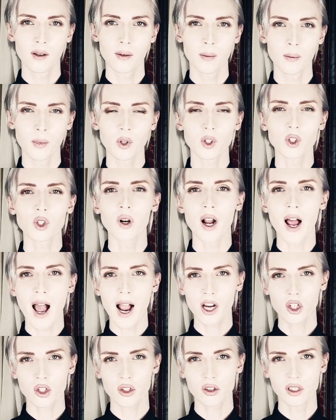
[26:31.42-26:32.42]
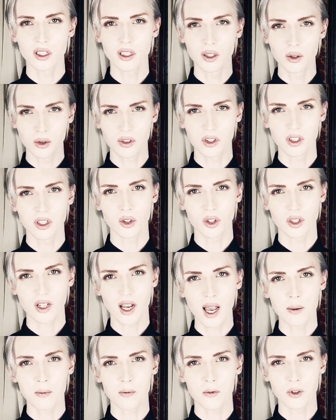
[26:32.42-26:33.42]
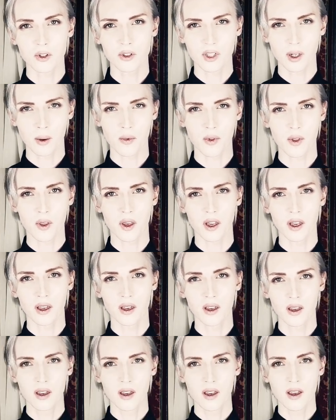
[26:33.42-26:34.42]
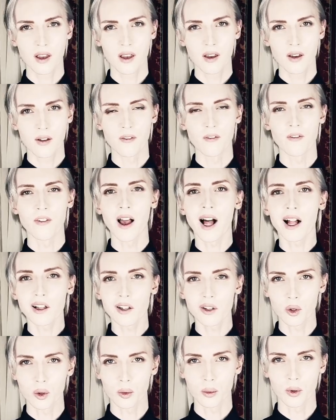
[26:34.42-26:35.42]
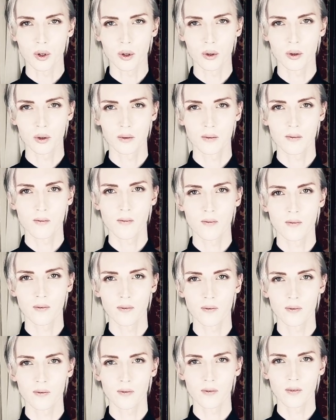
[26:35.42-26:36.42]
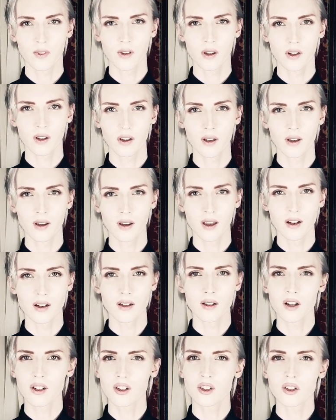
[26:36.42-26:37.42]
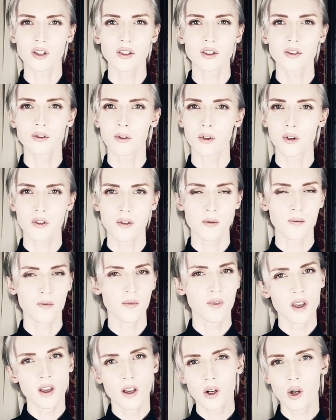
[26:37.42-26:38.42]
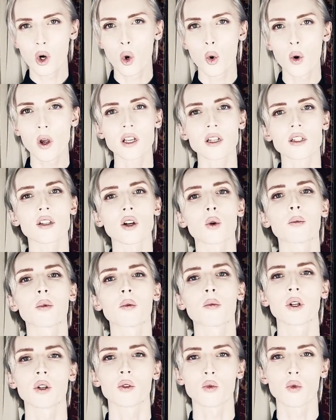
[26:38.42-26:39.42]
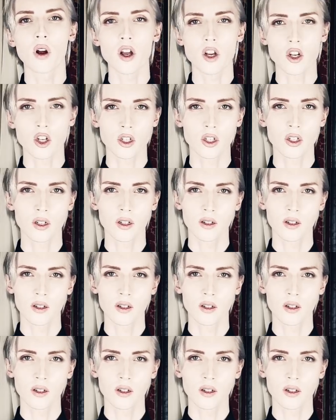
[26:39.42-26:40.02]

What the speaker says: But you're actually using your time for something valuable, and not just for the quick dopamine rush